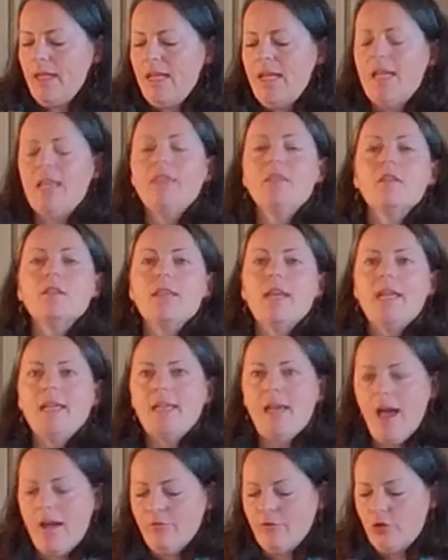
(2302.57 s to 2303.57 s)
In the
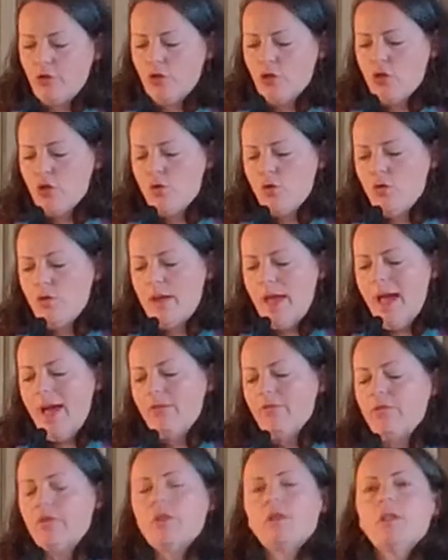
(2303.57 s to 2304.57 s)
late afternoon,
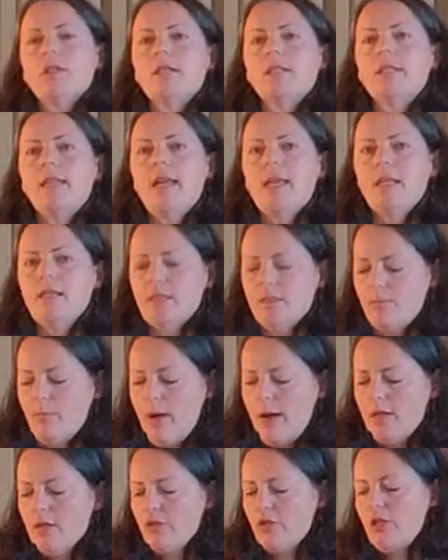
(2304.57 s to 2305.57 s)
after a day's
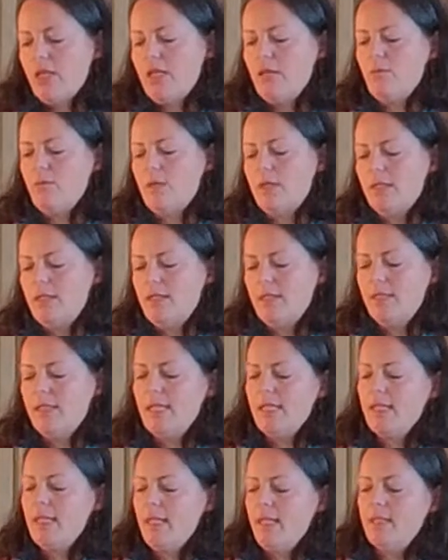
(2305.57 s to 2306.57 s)
march, he would
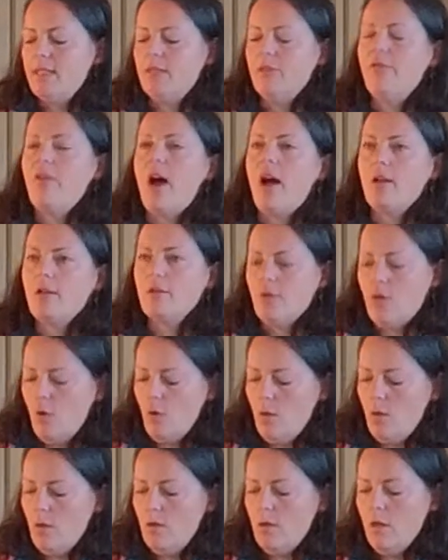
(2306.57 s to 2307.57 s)
dig his
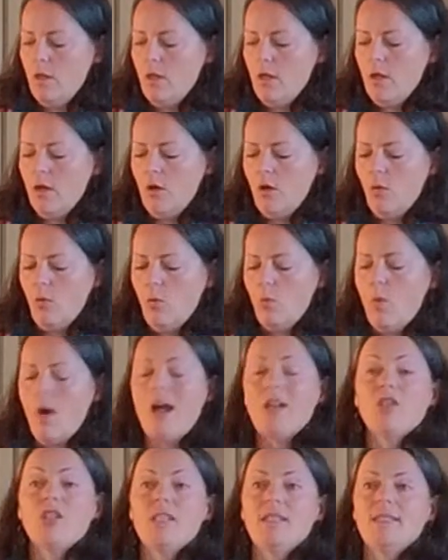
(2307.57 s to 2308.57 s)
foxhole,
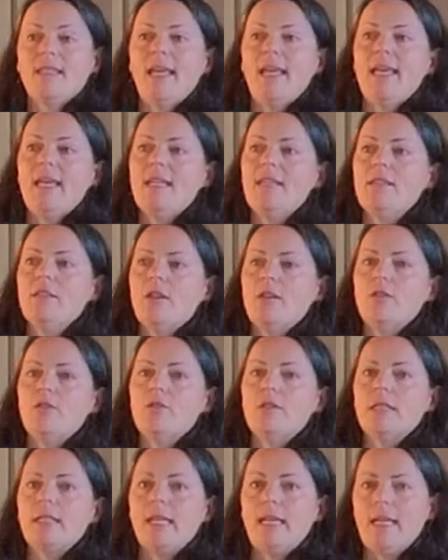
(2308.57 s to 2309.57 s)
wash his hands
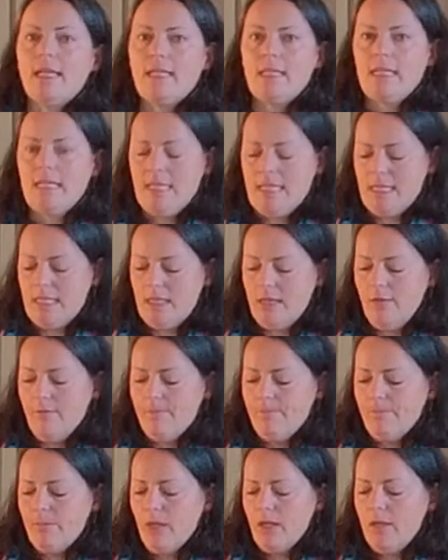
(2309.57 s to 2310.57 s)
under a canteen,
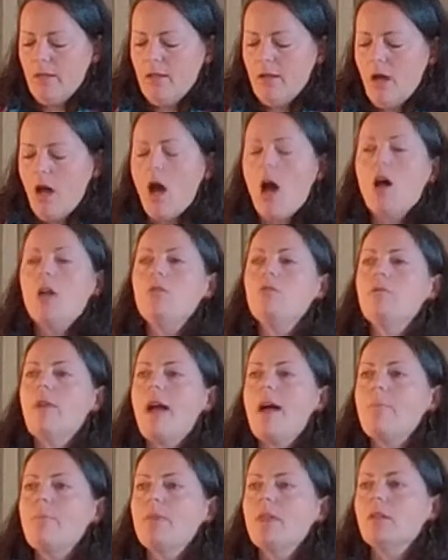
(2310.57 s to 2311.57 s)

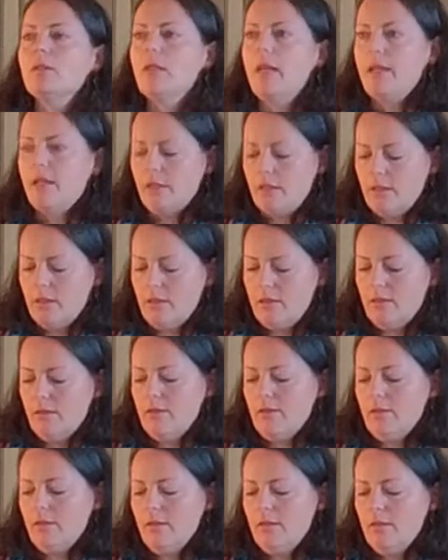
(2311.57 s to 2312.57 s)
unwrap the letters,
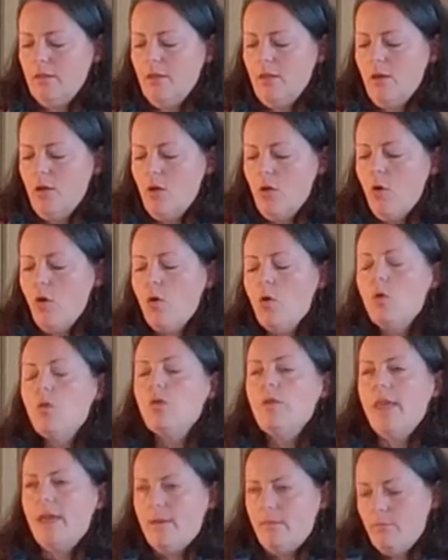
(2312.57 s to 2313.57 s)

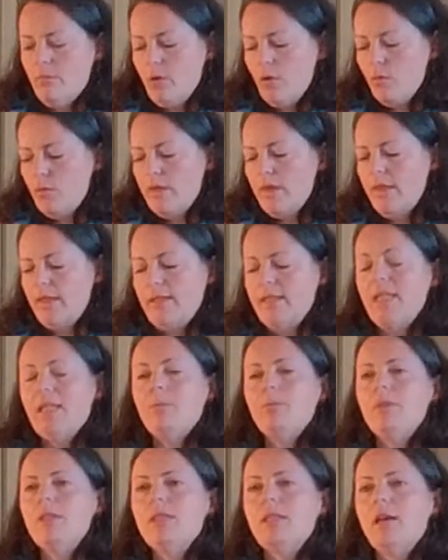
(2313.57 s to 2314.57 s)
hold them with the
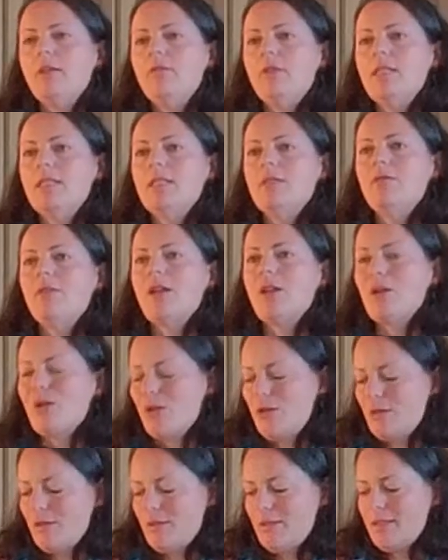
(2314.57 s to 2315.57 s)
tips of his
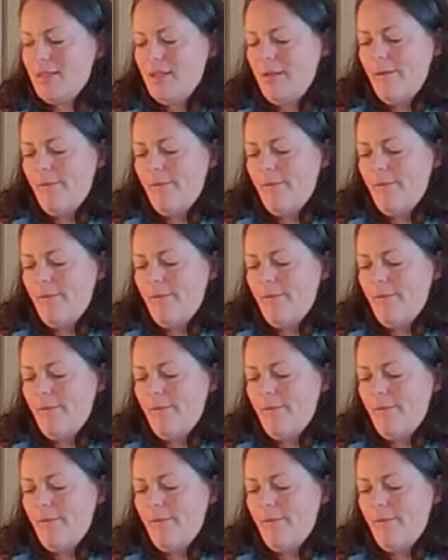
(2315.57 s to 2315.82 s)
fingers,